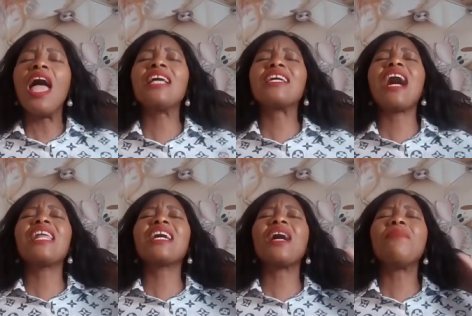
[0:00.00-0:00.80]
And God,
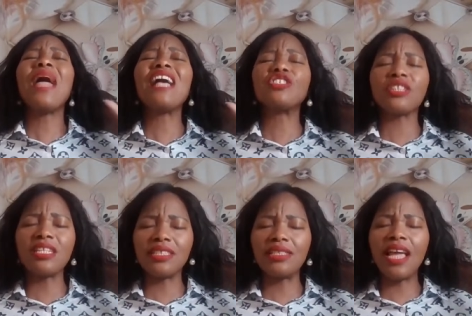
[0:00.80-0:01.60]
I come
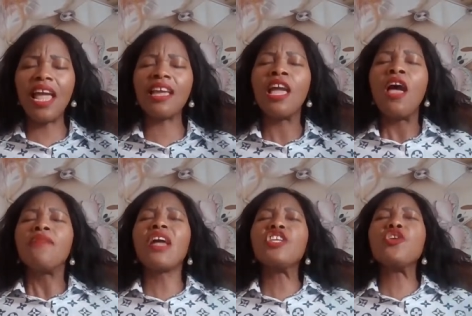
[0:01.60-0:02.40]
asking today
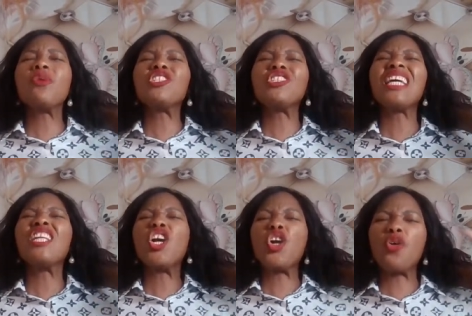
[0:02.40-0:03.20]
that you will send
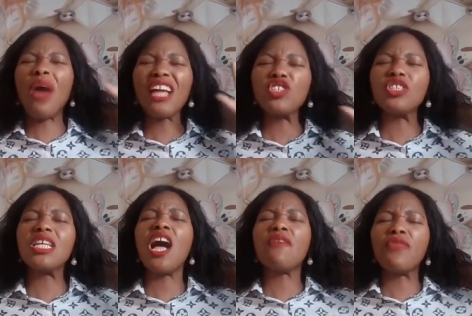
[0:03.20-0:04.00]
a crashing
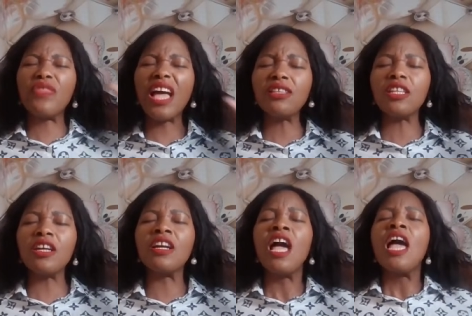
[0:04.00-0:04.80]
of
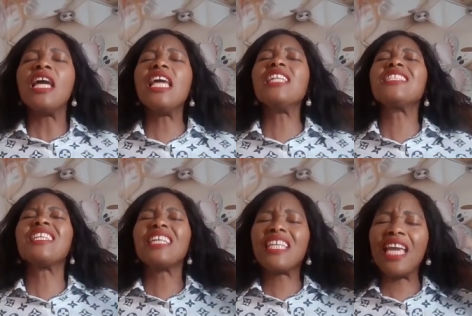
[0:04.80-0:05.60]
thunder into
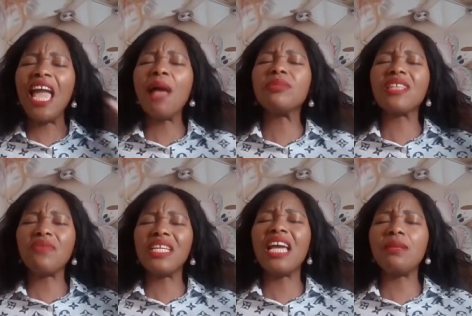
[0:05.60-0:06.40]
the camps of
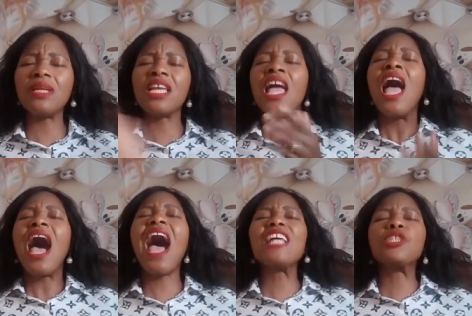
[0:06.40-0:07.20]
the enemy.
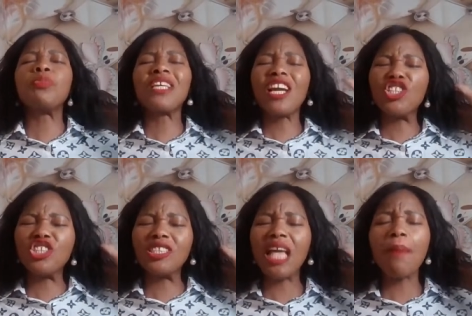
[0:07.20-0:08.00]
I speak of
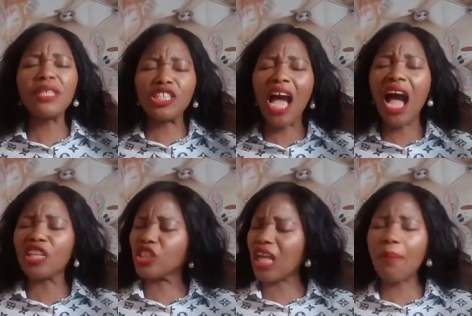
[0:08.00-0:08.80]

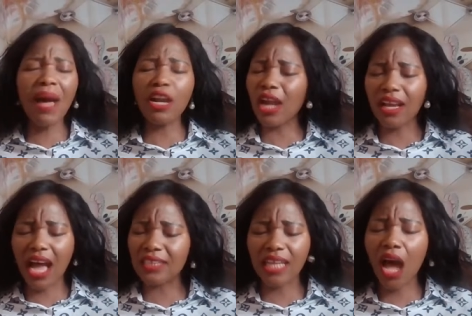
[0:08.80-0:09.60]
sabotage.
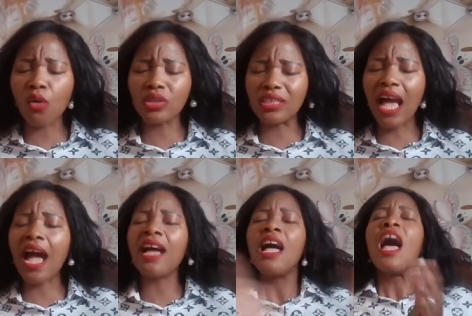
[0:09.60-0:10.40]

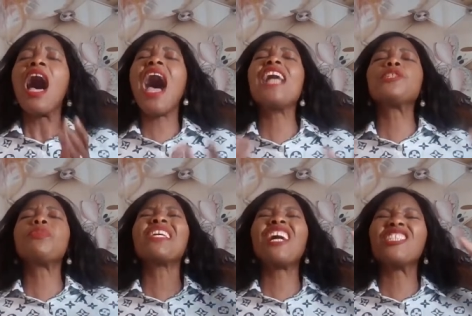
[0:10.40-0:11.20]
I
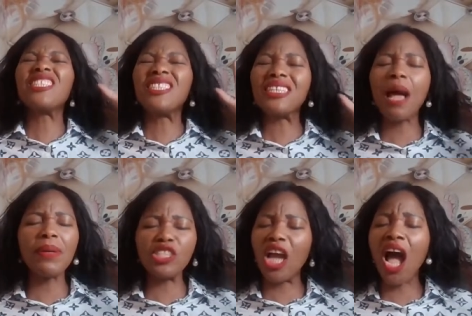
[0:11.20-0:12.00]
speak of
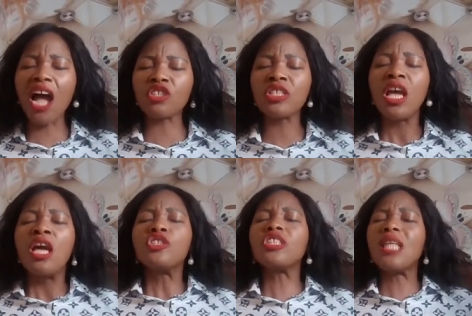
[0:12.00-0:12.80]
sabotage
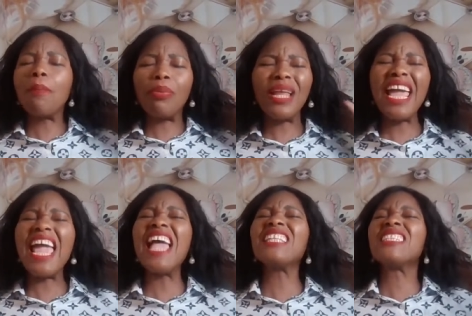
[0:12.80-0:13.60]
to the
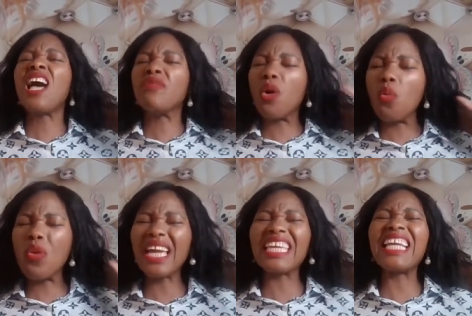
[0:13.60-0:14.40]
plans of the
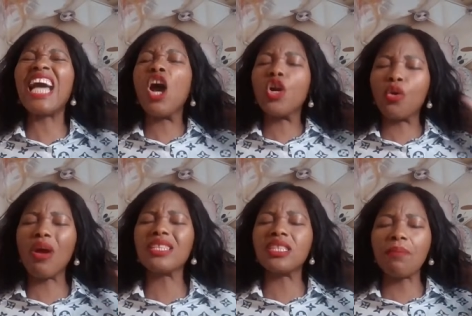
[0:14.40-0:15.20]
wicked
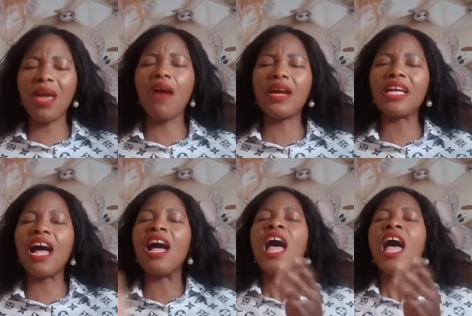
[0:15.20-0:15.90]
across America,